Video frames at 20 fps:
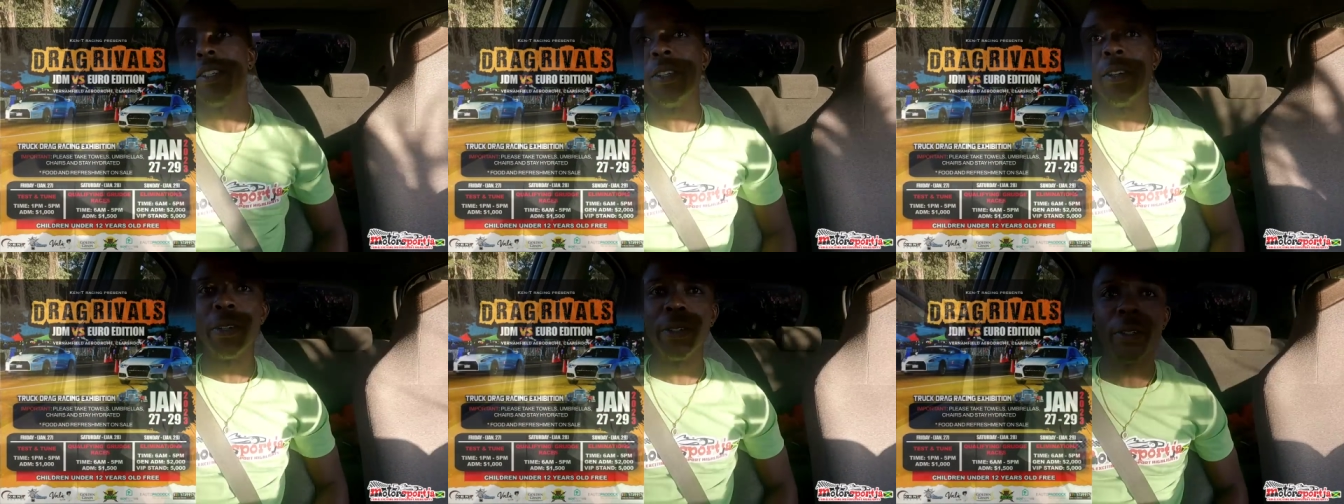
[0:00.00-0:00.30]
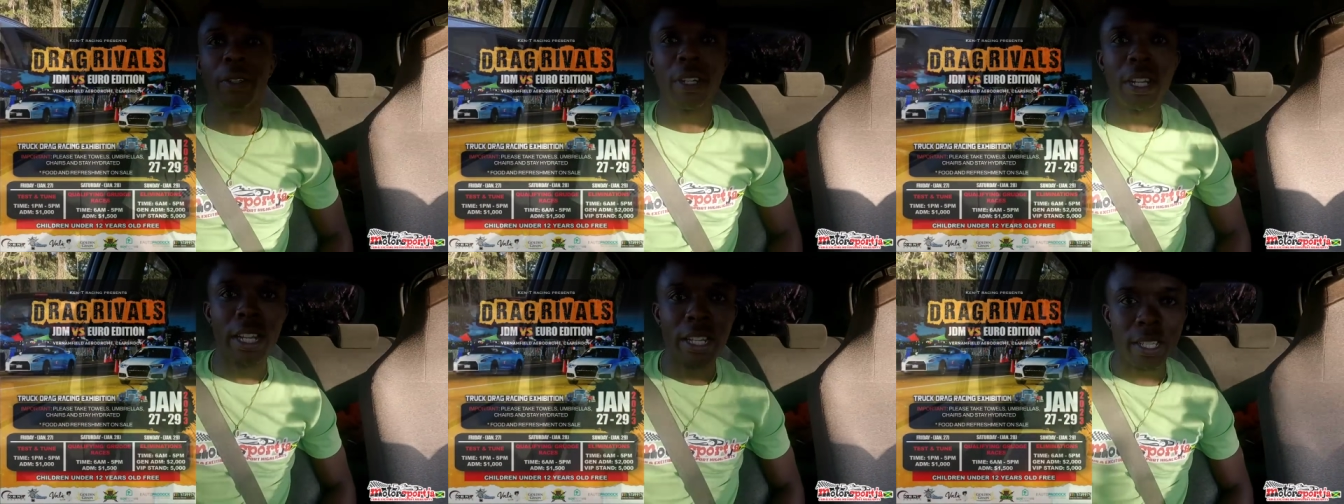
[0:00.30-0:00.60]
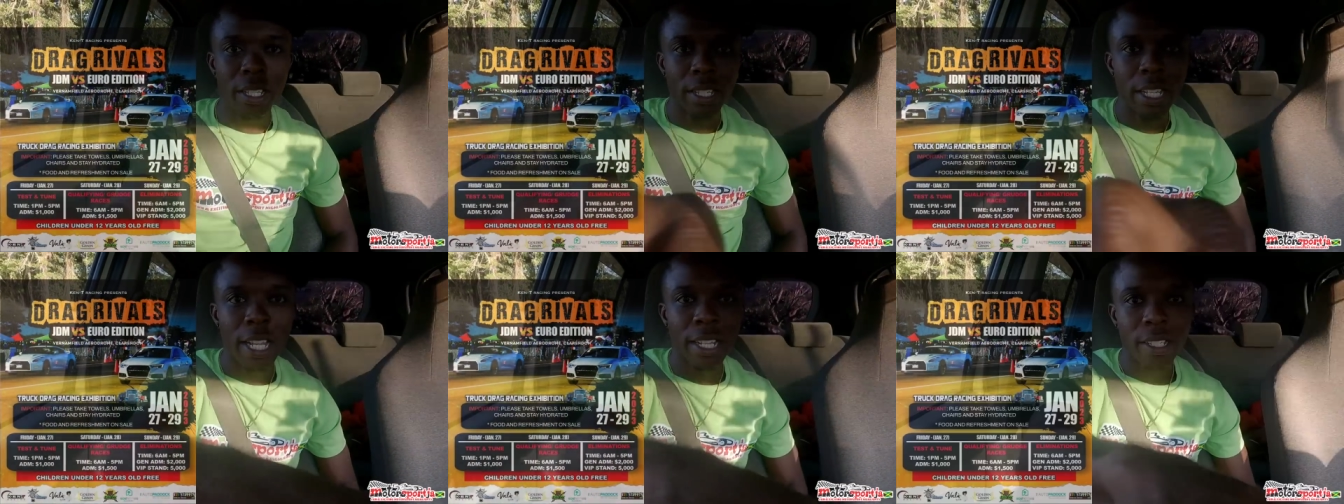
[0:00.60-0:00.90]
No, no, that,
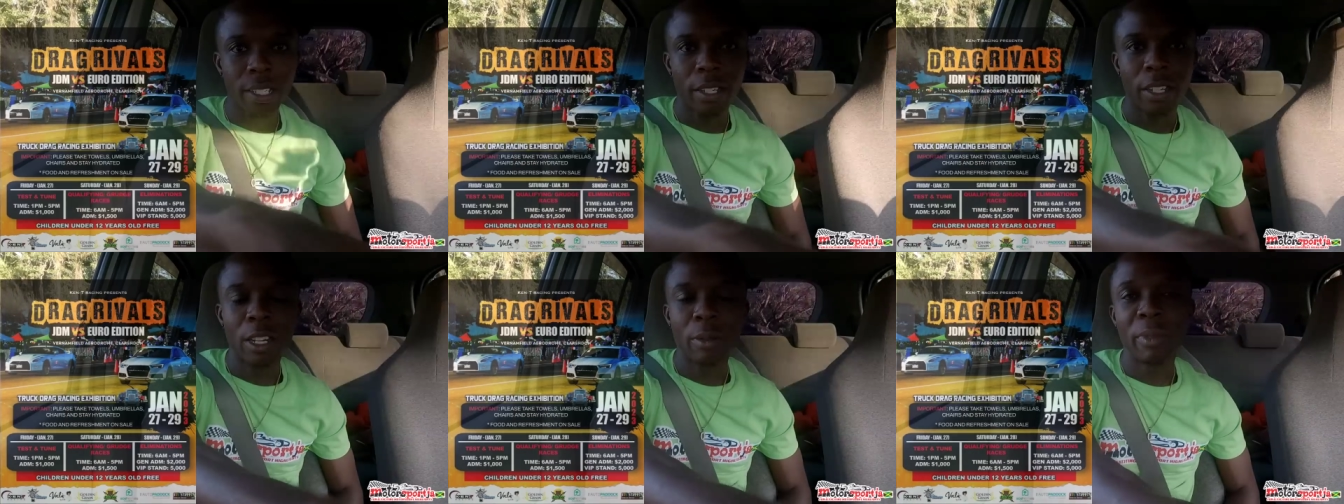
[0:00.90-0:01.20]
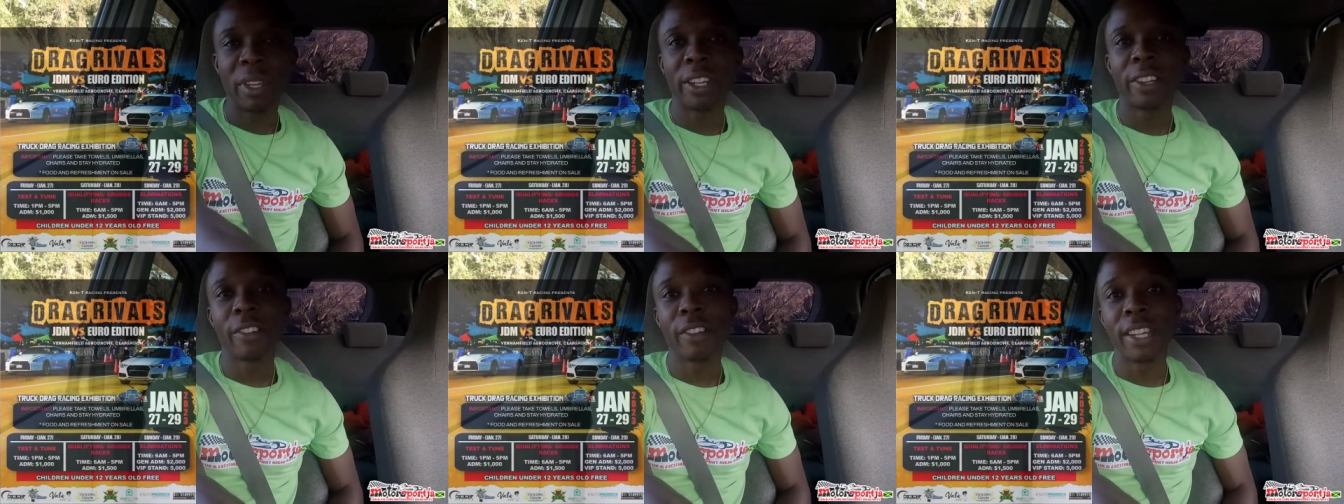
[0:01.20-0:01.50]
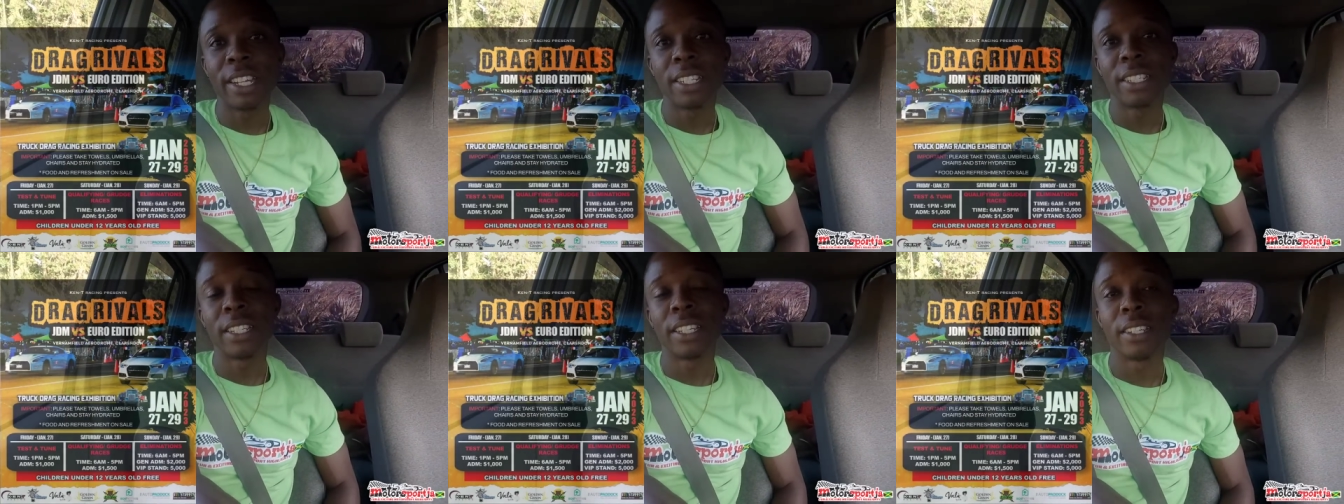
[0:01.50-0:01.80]
that's gonna be
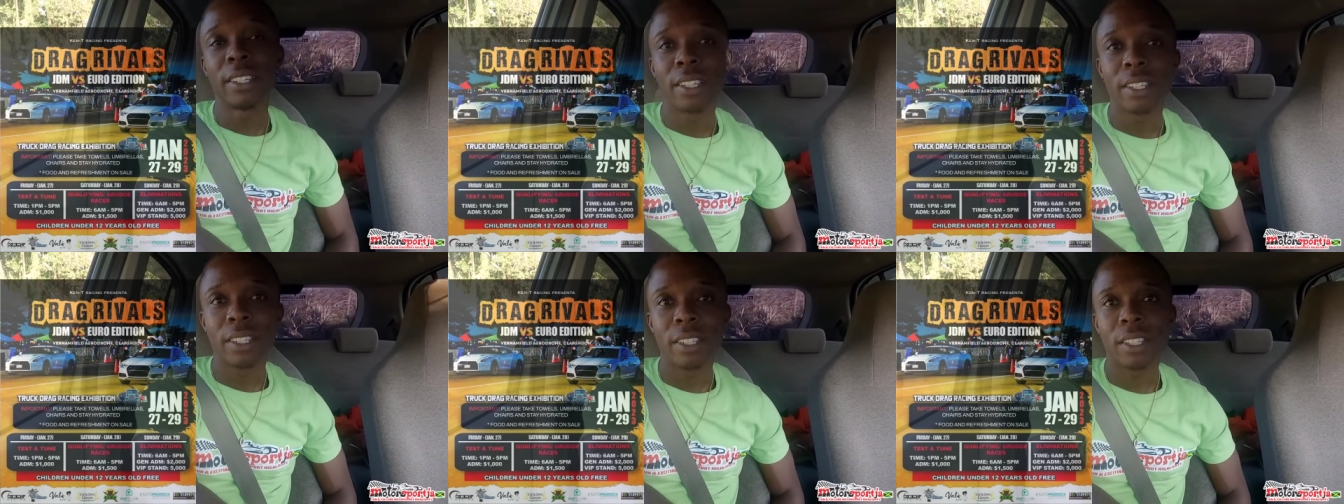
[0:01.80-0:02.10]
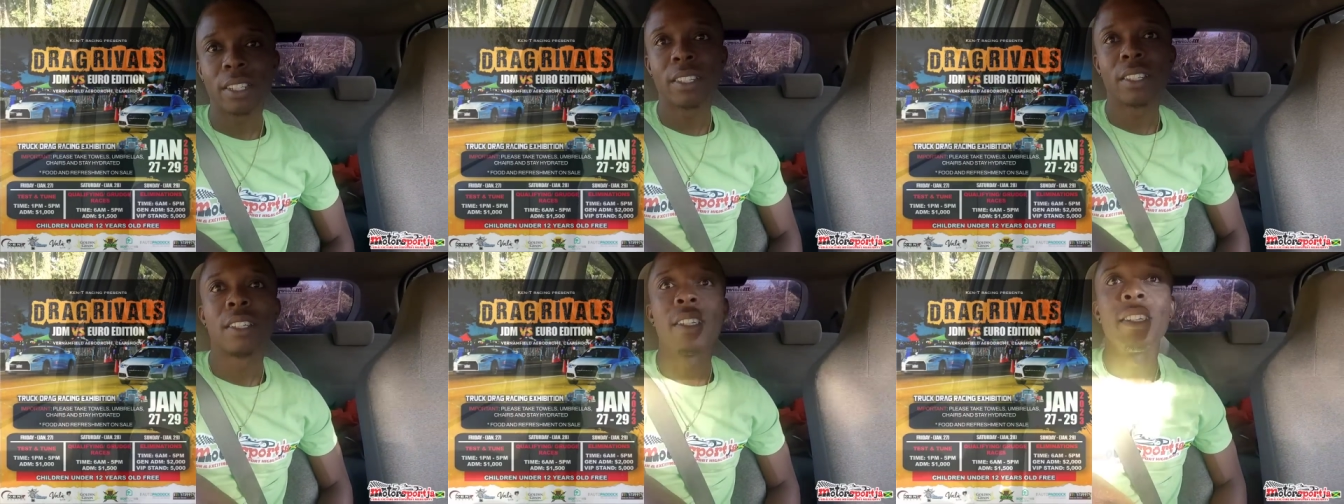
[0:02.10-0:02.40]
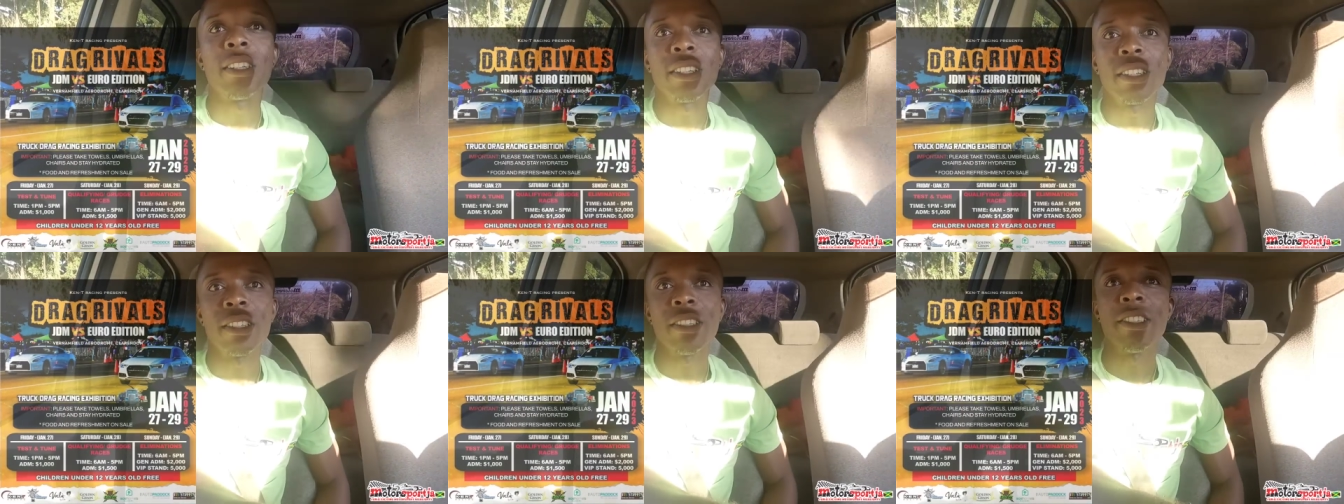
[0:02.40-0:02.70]
crazy.
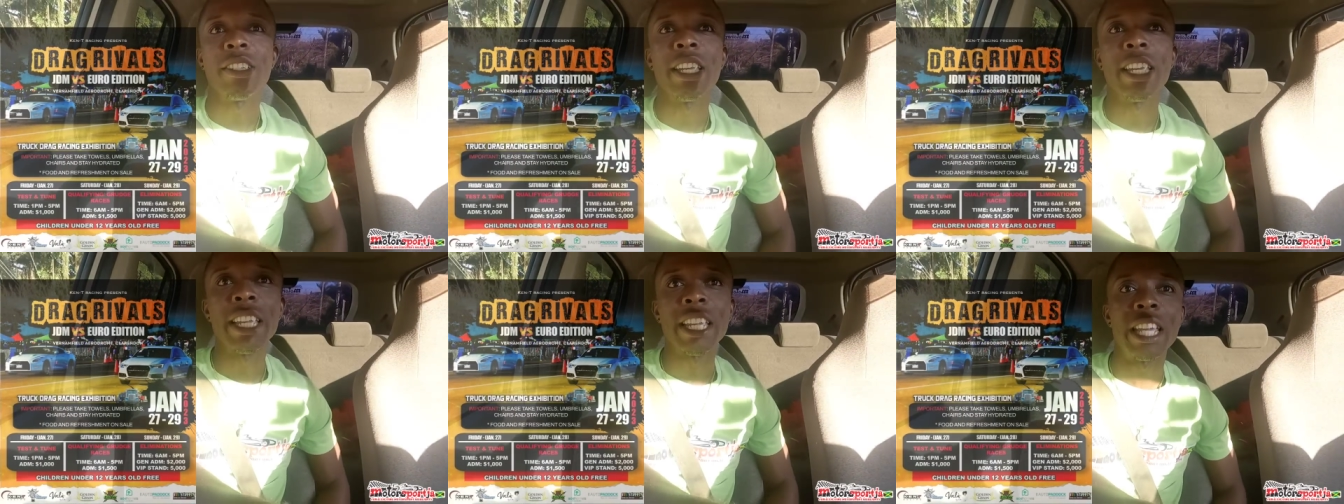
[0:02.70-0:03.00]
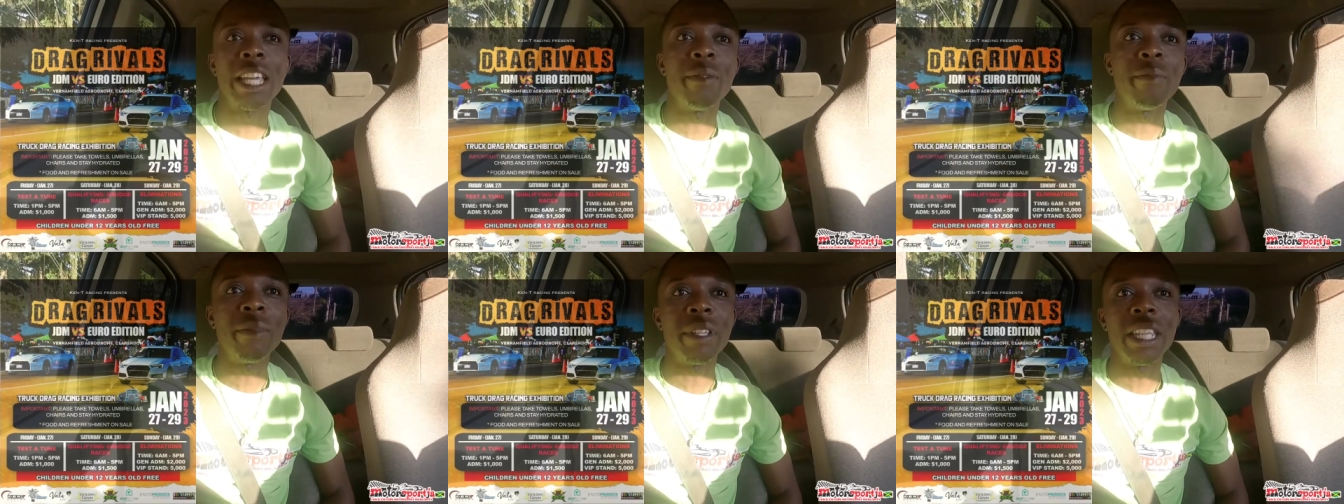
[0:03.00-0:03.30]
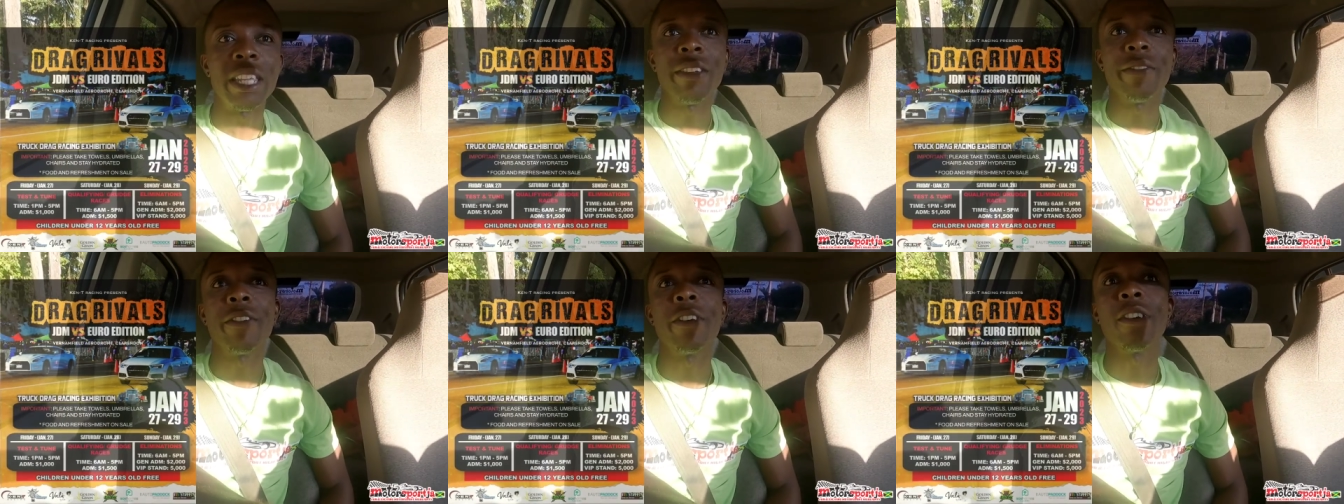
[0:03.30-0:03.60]
J M
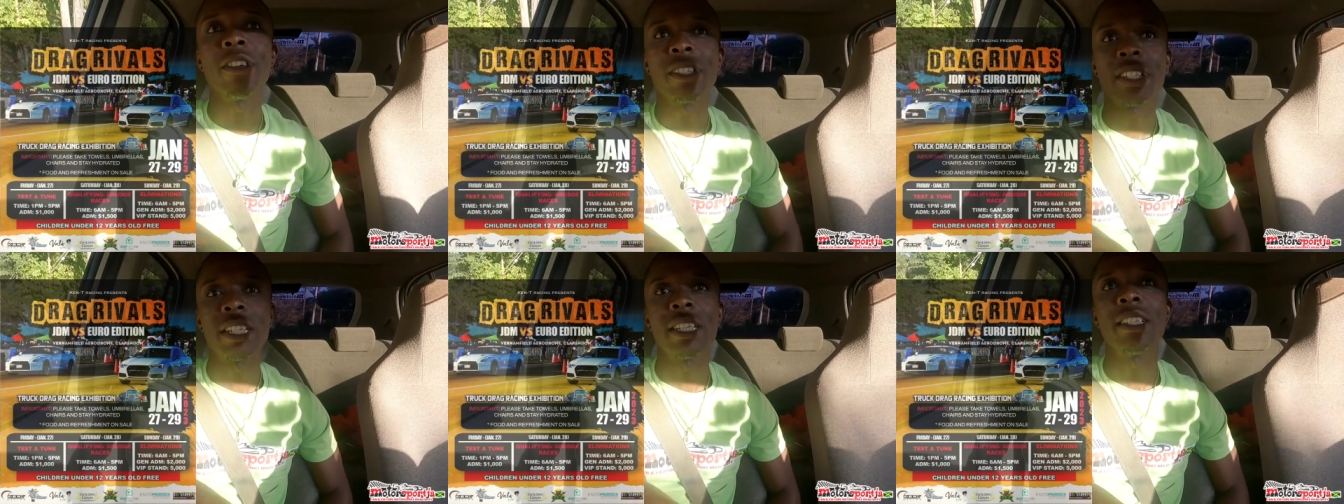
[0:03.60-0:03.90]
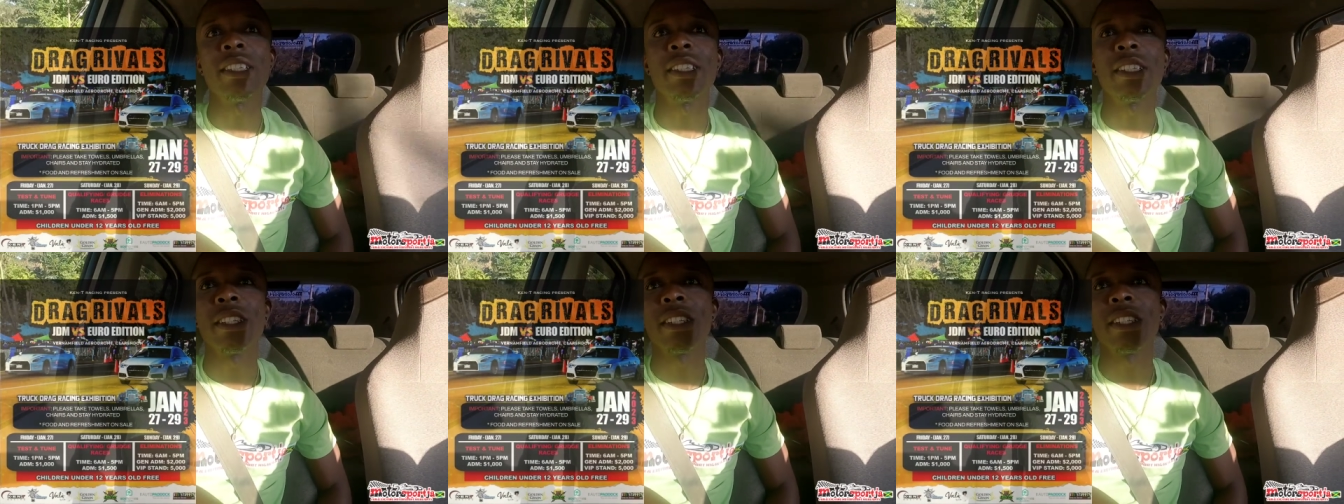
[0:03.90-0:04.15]
D versus